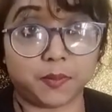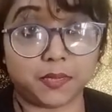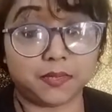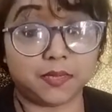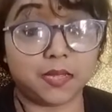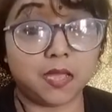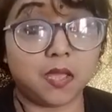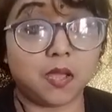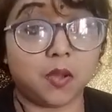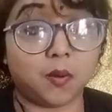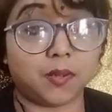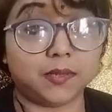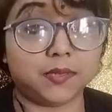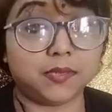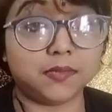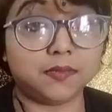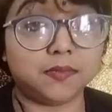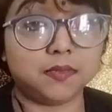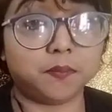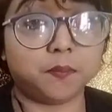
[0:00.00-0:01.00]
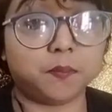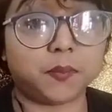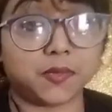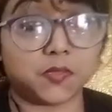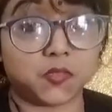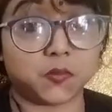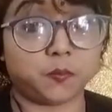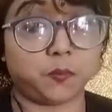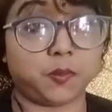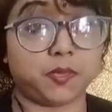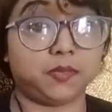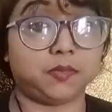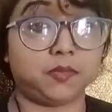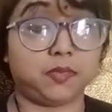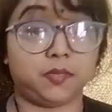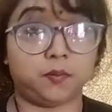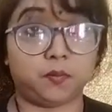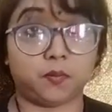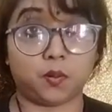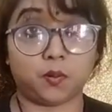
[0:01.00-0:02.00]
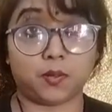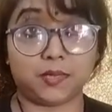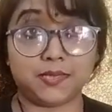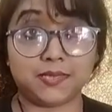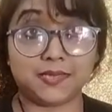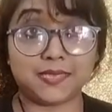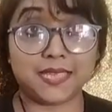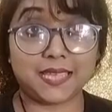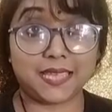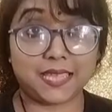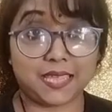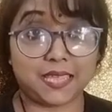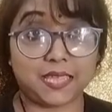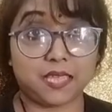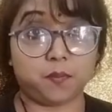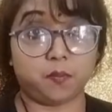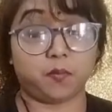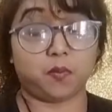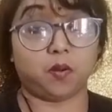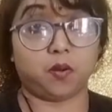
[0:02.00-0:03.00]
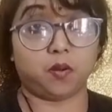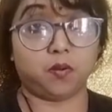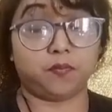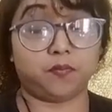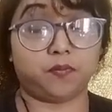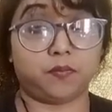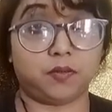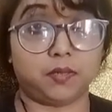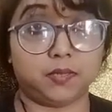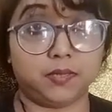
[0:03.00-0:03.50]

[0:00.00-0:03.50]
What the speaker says: but what is the perspective or what is the aim of